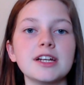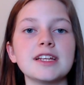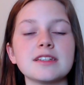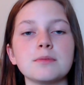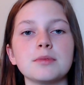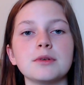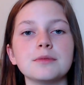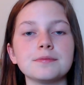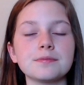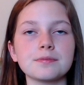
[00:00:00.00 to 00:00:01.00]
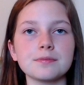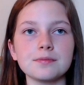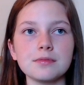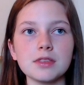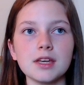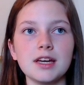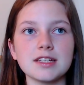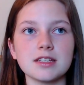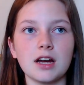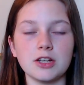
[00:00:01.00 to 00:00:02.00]
simple,
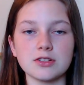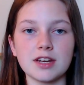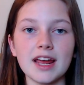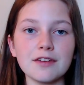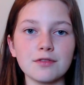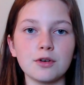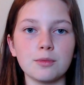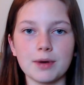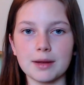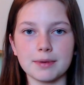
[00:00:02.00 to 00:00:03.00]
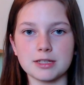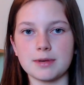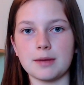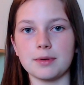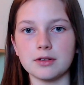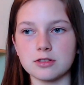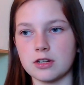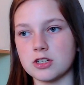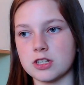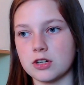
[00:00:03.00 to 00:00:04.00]
is that I used an A4 blank piece of paper, so
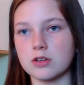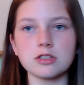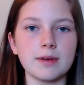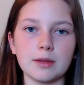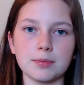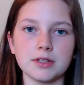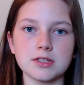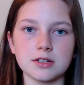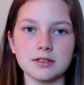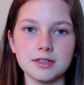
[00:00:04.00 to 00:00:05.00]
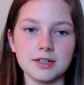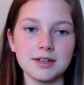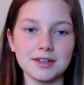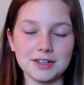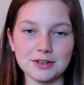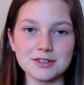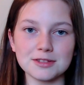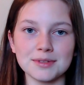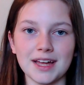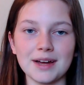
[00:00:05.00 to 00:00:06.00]
literally got some out of the printer, used
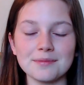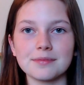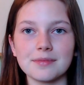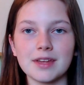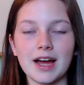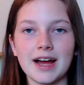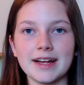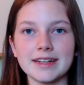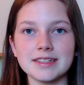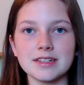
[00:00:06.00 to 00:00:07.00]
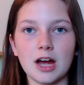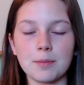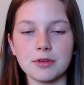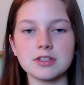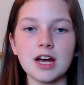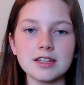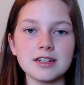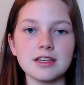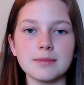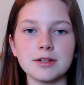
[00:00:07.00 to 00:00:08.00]
some of that, and I put the title
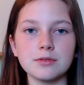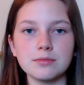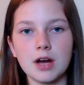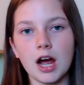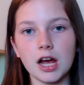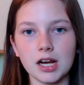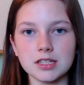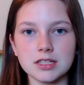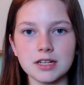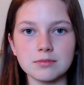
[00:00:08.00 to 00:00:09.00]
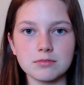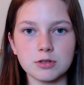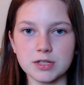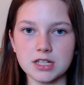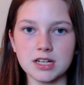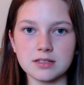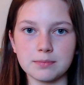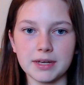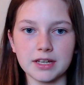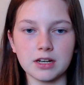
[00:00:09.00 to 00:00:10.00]
in the middle, highlighted it, so it's nice and
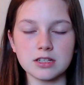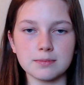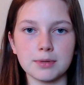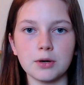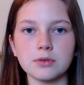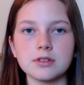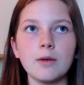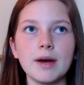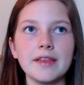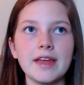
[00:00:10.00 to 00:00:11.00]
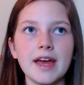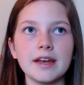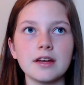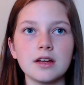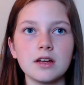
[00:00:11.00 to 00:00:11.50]
big, nice and bold, and then